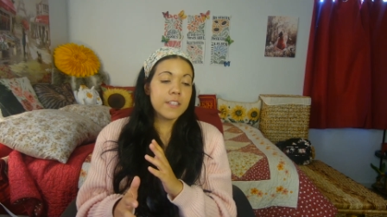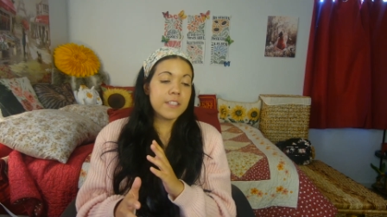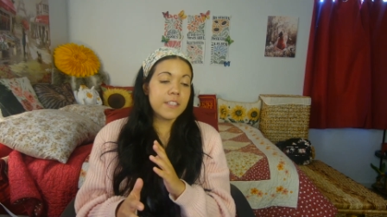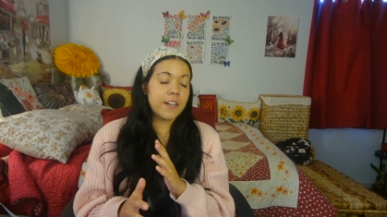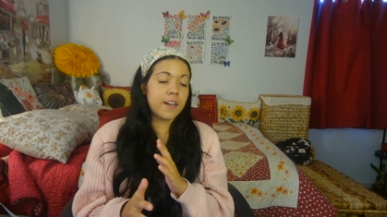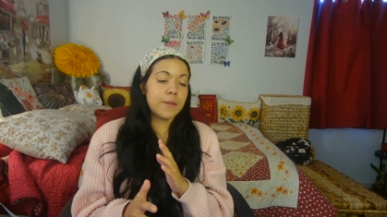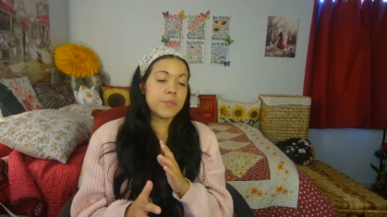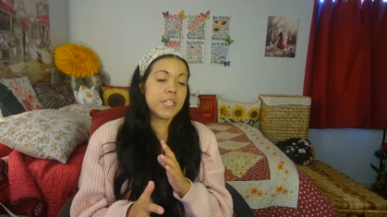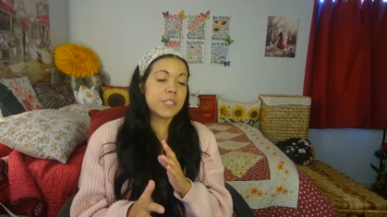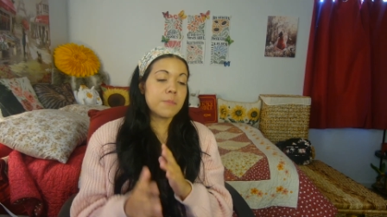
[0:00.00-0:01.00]
He
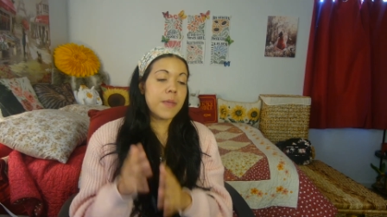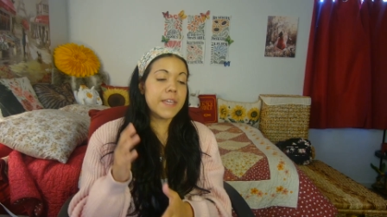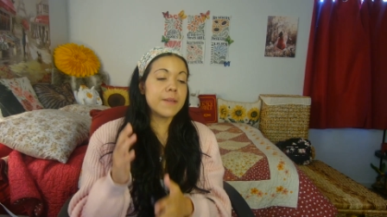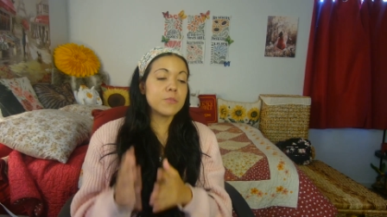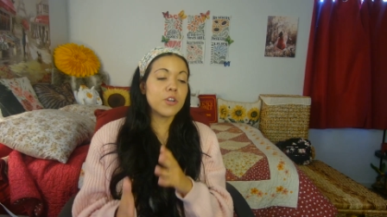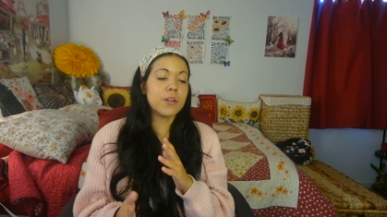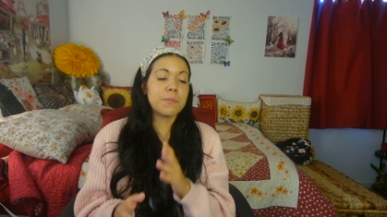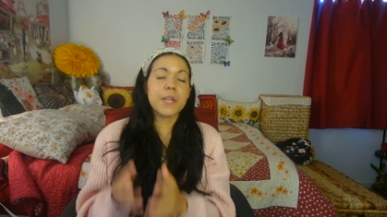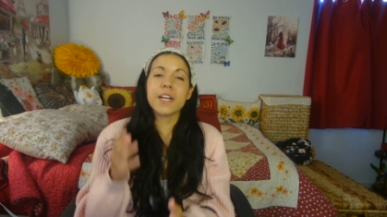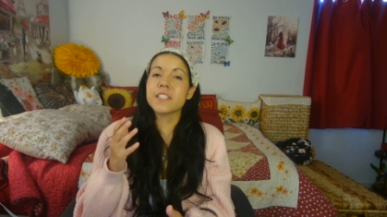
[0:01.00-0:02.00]
um, says, Make him
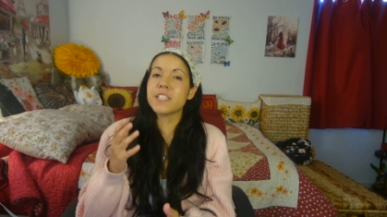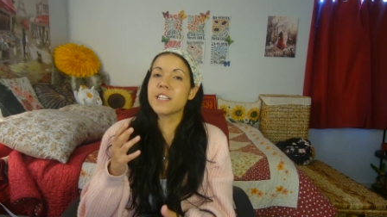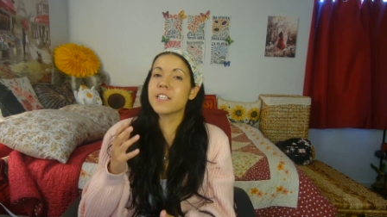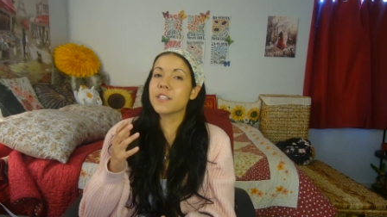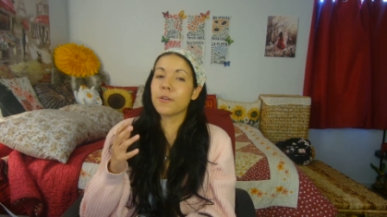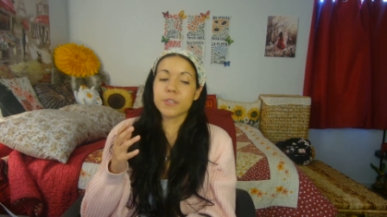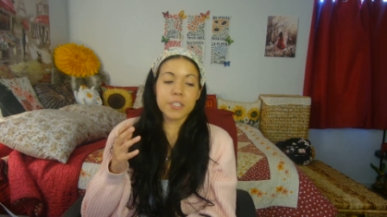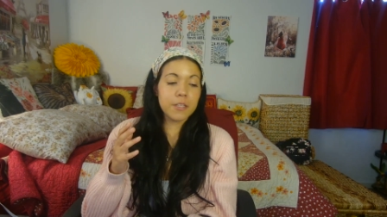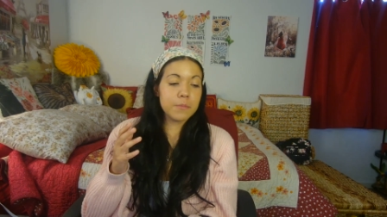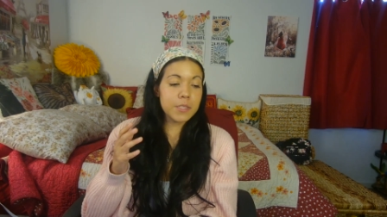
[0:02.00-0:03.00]
drunk because he
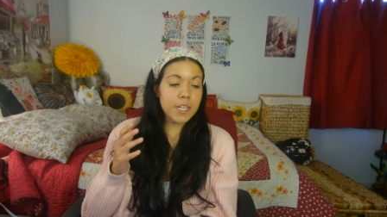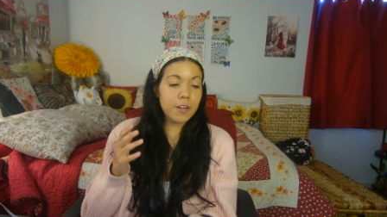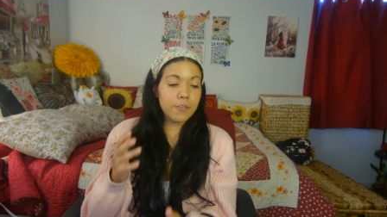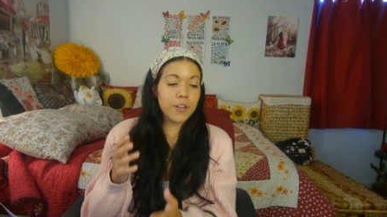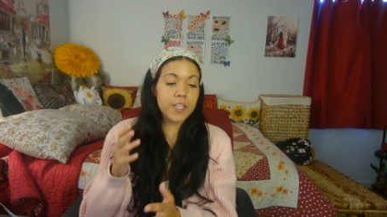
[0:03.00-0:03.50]
exalted himself